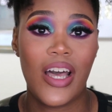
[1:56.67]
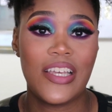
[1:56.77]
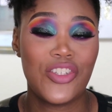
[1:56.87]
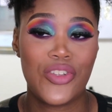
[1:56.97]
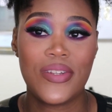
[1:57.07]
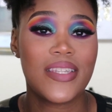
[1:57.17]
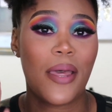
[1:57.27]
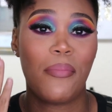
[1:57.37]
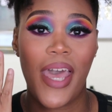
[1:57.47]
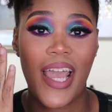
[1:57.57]
As soon as
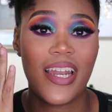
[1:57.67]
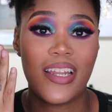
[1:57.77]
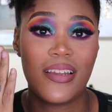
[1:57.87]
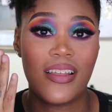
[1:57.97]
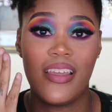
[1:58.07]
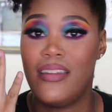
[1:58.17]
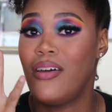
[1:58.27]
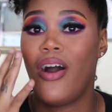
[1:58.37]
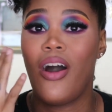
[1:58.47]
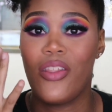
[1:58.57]
I patted
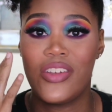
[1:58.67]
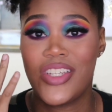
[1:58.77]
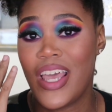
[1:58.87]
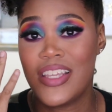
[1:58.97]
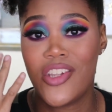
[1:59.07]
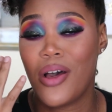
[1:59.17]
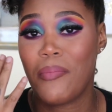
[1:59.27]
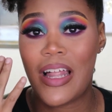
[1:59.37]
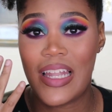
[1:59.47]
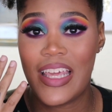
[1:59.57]
all the shades
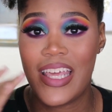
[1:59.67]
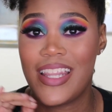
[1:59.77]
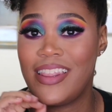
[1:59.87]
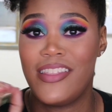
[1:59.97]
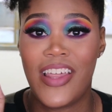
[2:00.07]
on my lid,